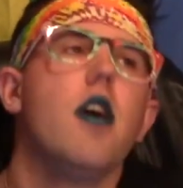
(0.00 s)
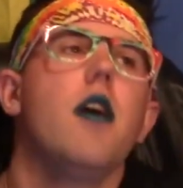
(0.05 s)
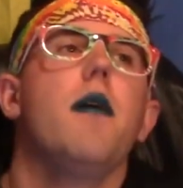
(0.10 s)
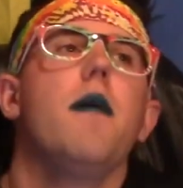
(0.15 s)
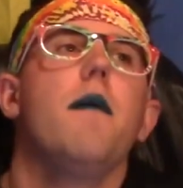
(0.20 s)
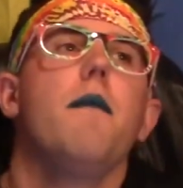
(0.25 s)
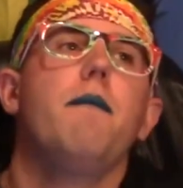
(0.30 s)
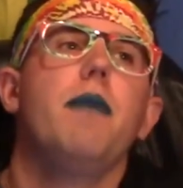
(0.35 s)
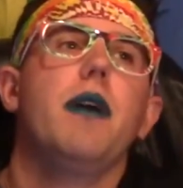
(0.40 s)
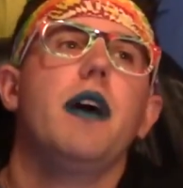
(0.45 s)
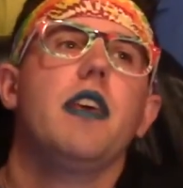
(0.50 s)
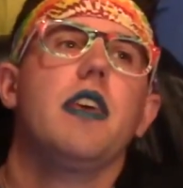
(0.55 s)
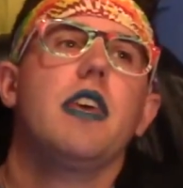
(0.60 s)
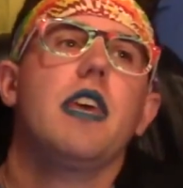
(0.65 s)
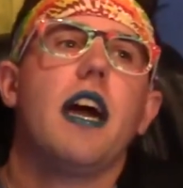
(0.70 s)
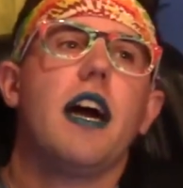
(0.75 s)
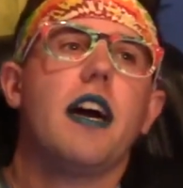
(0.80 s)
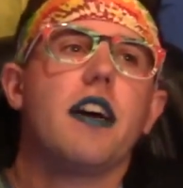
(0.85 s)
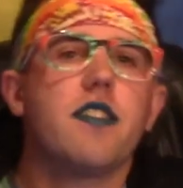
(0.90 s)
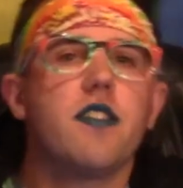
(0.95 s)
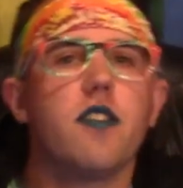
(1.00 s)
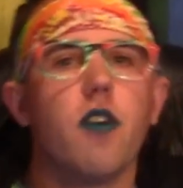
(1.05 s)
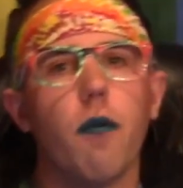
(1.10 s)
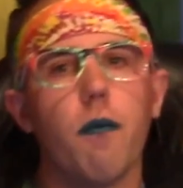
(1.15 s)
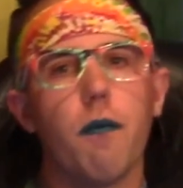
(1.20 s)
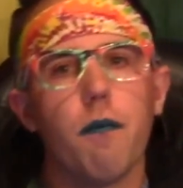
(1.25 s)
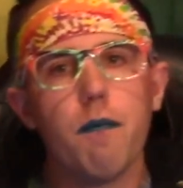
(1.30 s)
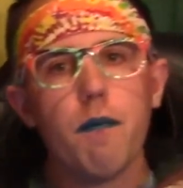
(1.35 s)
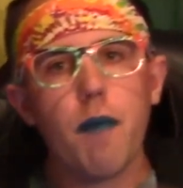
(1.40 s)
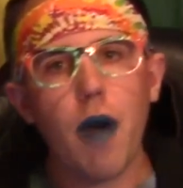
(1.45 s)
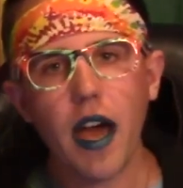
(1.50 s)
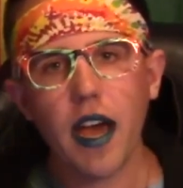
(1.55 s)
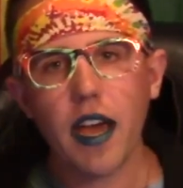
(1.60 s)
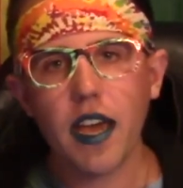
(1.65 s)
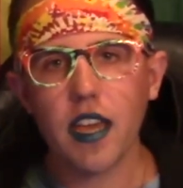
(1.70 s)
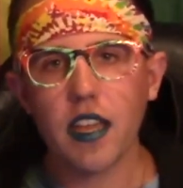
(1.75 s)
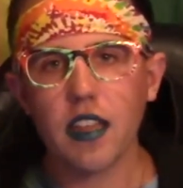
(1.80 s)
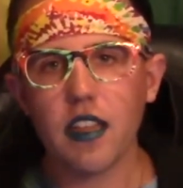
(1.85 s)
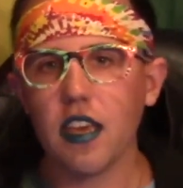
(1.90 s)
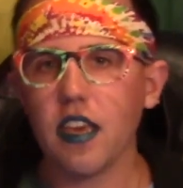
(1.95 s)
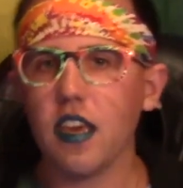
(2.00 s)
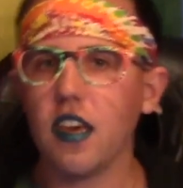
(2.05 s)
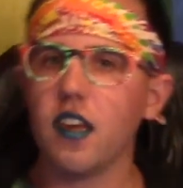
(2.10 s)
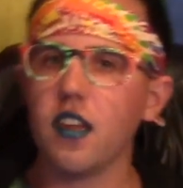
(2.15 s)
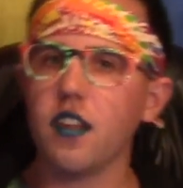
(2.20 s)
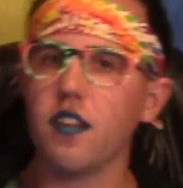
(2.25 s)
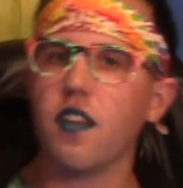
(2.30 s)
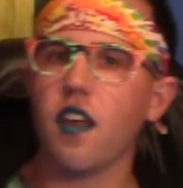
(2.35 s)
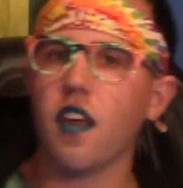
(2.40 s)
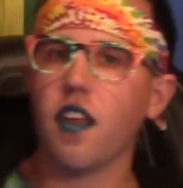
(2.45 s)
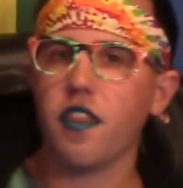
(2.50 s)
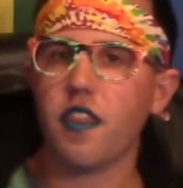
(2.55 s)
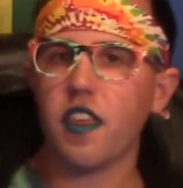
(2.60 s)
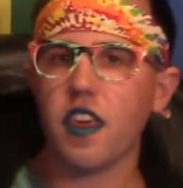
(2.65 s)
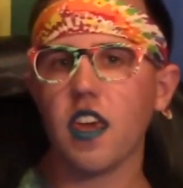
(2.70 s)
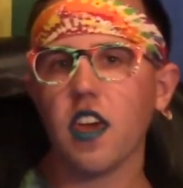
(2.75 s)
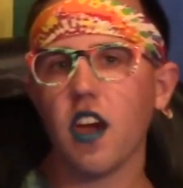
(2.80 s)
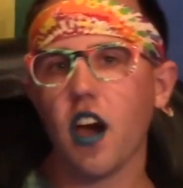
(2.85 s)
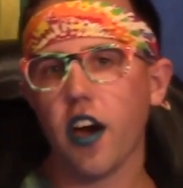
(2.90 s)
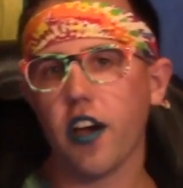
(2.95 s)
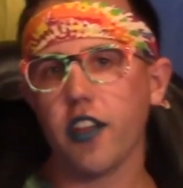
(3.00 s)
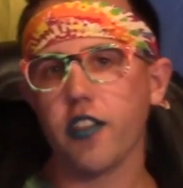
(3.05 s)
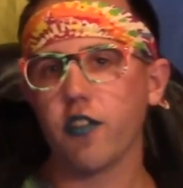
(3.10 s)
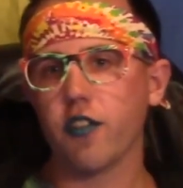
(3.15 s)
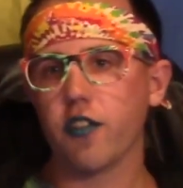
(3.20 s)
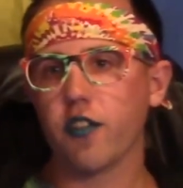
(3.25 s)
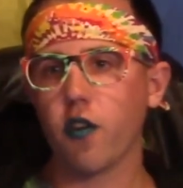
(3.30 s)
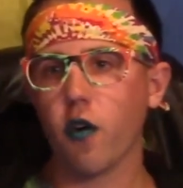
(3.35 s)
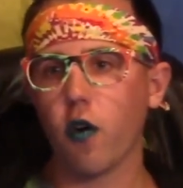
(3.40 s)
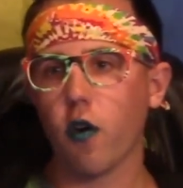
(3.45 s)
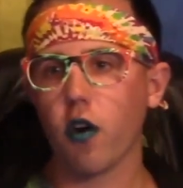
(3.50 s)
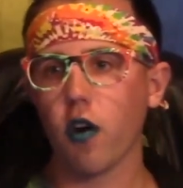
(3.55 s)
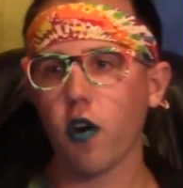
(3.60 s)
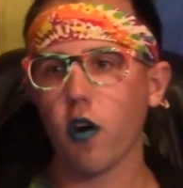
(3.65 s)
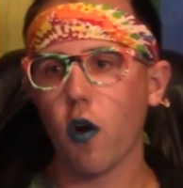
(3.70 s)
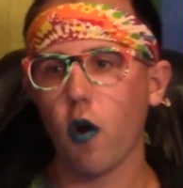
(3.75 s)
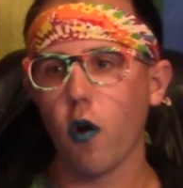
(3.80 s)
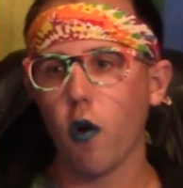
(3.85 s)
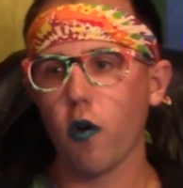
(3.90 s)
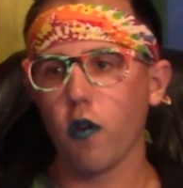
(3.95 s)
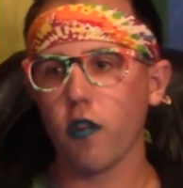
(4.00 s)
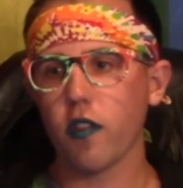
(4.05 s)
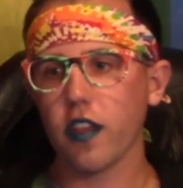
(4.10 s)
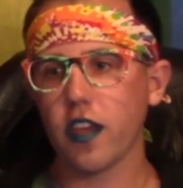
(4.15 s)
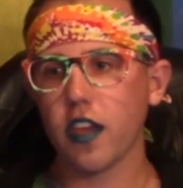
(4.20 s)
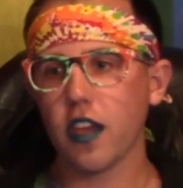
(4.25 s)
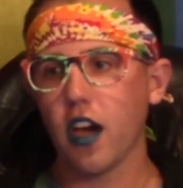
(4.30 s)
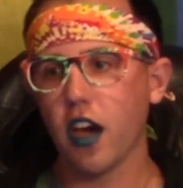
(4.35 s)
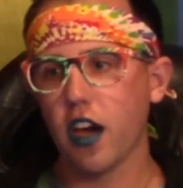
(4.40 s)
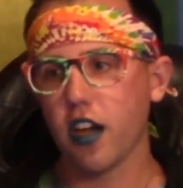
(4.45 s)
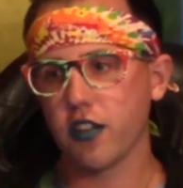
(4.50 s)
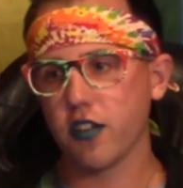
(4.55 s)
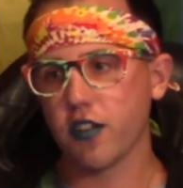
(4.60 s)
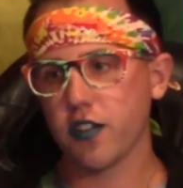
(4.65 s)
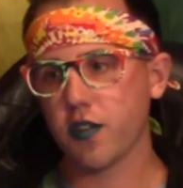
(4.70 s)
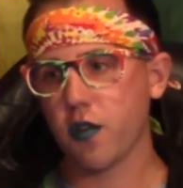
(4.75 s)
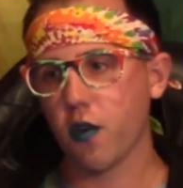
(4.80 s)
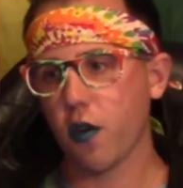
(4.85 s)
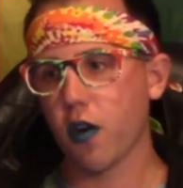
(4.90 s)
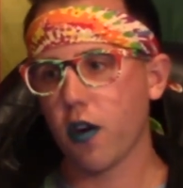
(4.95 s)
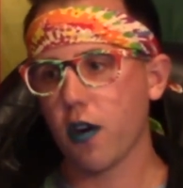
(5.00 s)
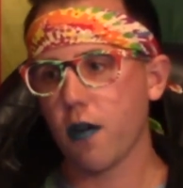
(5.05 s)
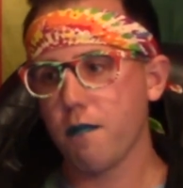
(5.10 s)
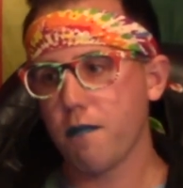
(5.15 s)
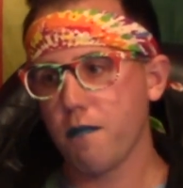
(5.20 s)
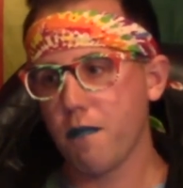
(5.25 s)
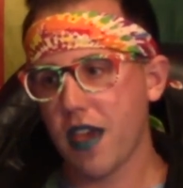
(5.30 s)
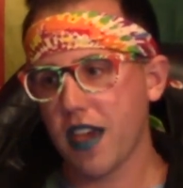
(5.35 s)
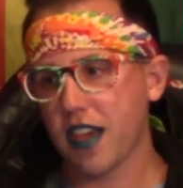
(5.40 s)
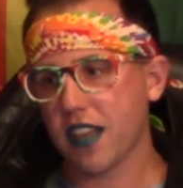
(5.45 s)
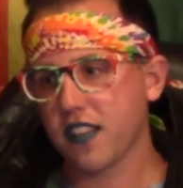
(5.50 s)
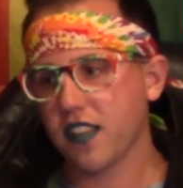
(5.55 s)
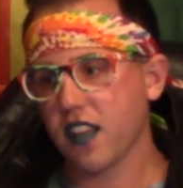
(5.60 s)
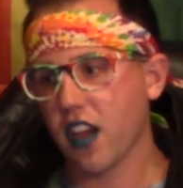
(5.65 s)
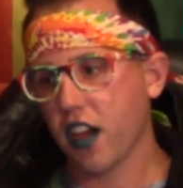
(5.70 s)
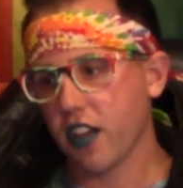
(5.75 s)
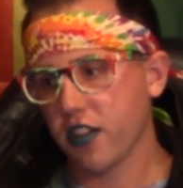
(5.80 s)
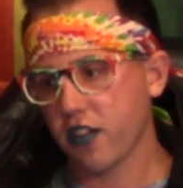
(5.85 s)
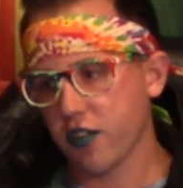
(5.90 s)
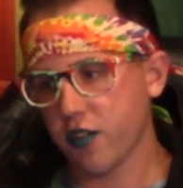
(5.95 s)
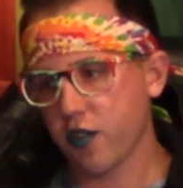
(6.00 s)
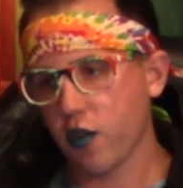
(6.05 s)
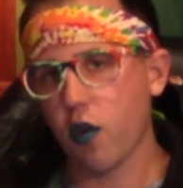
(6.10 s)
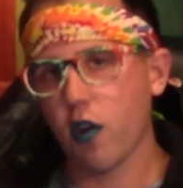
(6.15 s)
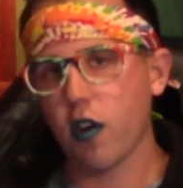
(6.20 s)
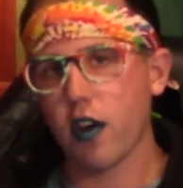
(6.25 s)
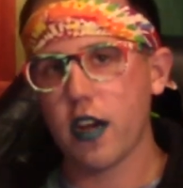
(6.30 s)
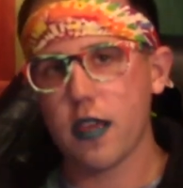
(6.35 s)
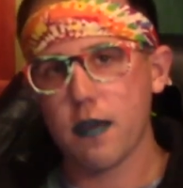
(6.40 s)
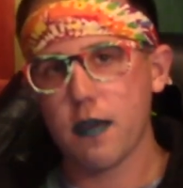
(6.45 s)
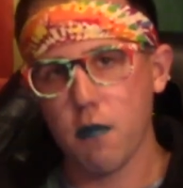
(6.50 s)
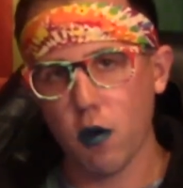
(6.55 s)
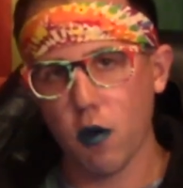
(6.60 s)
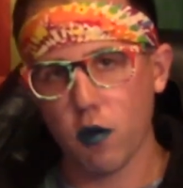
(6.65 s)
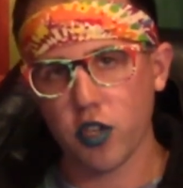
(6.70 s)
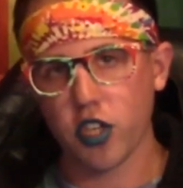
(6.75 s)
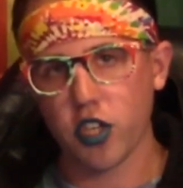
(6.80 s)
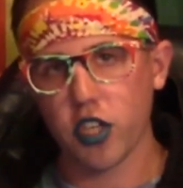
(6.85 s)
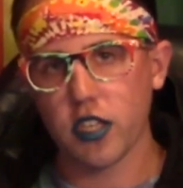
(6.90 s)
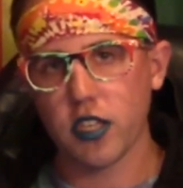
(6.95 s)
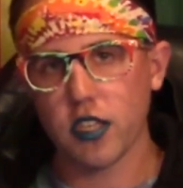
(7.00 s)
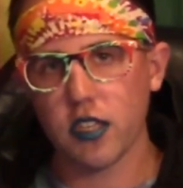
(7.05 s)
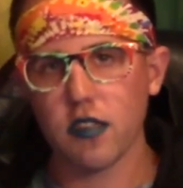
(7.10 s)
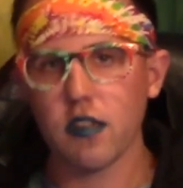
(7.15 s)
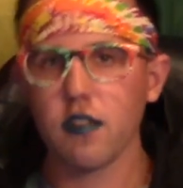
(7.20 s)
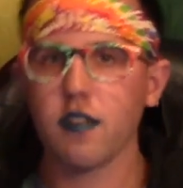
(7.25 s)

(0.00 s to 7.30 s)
But yeah, so mine is _only_mixed_emotions.